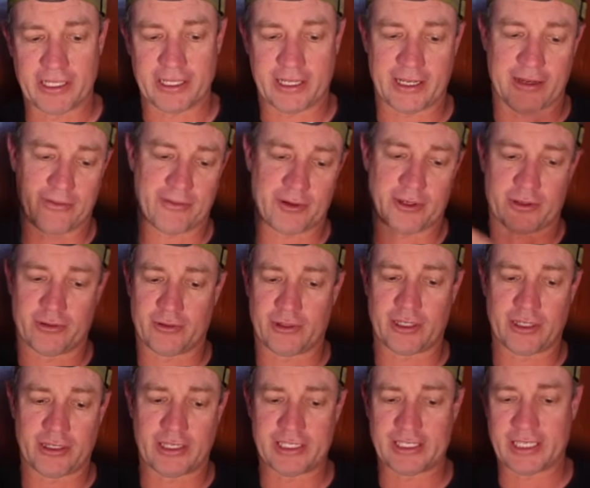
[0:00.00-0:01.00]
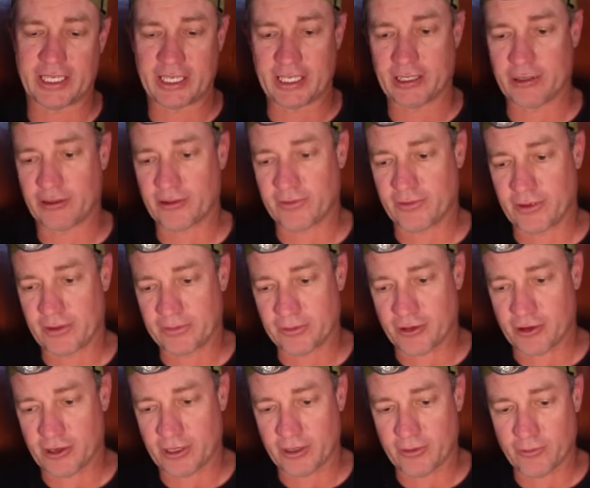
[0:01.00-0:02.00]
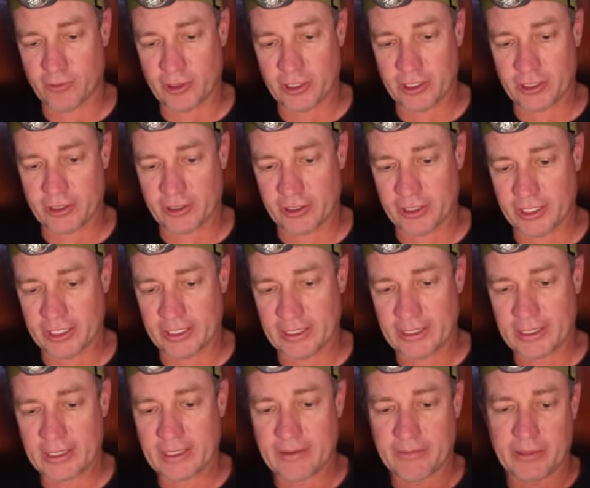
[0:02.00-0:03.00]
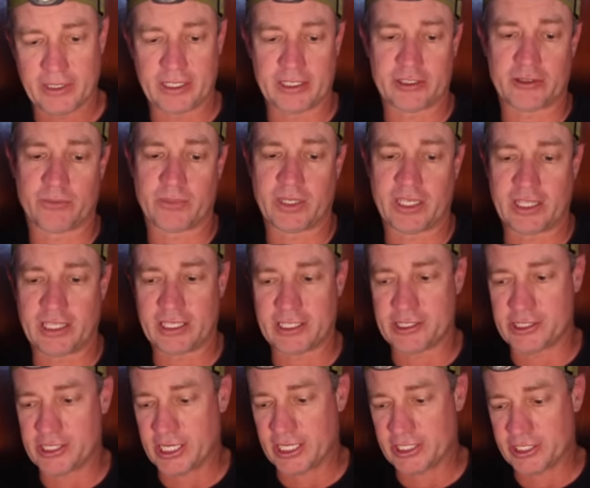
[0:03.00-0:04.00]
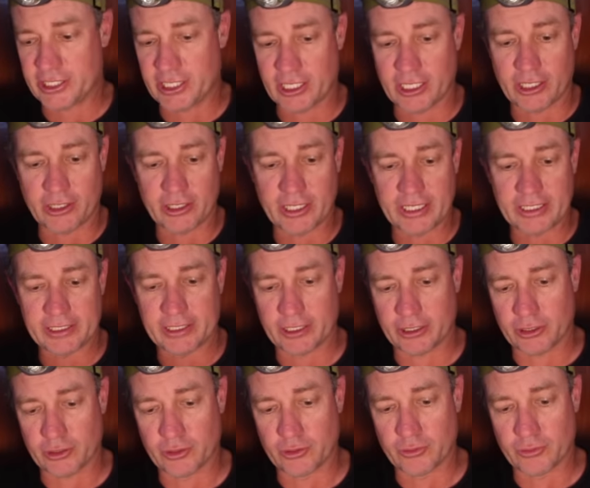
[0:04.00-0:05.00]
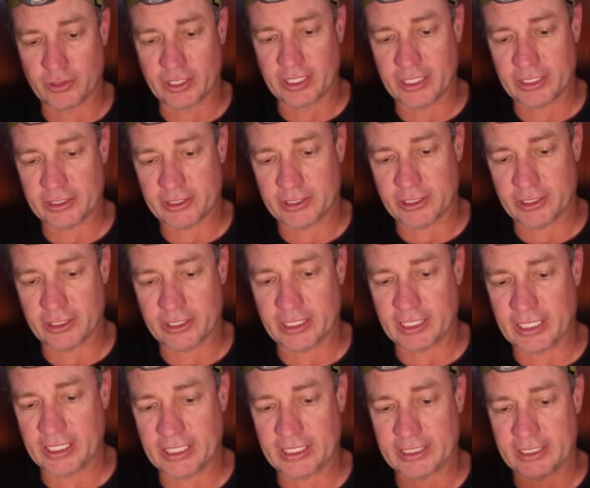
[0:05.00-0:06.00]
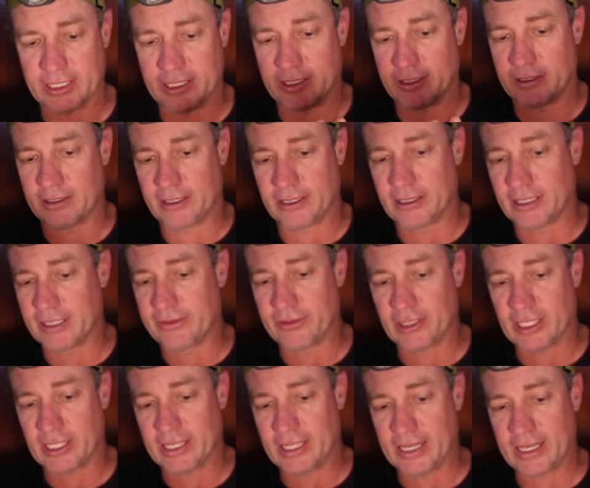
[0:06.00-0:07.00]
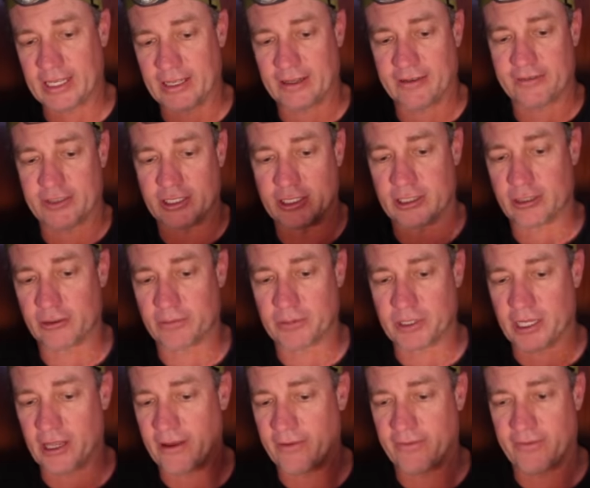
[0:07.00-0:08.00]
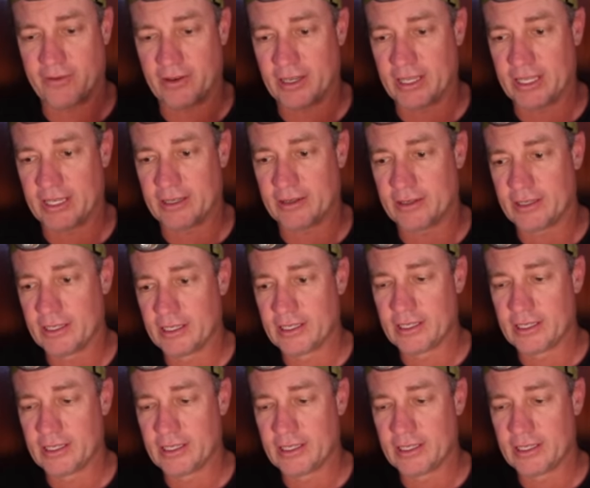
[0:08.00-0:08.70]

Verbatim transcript: I don't want all lines hanging off while I'm trying to work on it, but this will be the injection line to cool the stern gland, so I'll leave it like that. I've just looped it over for now,